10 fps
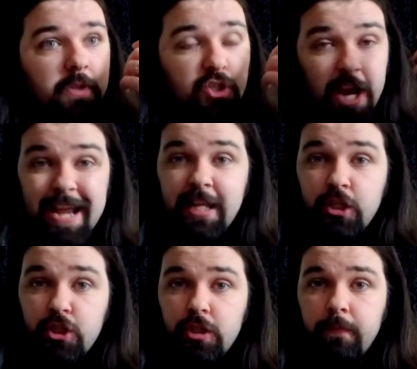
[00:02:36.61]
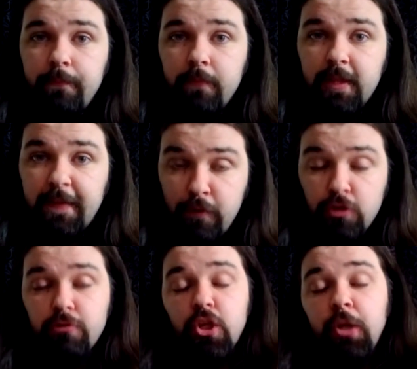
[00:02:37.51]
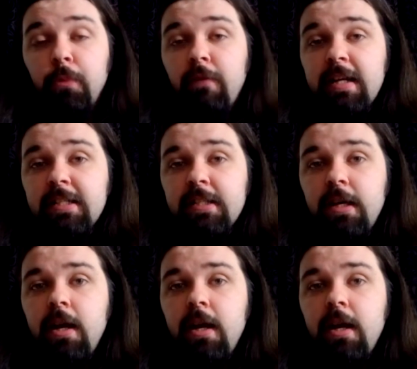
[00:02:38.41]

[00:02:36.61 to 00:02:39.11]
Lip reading: change the future of the human race.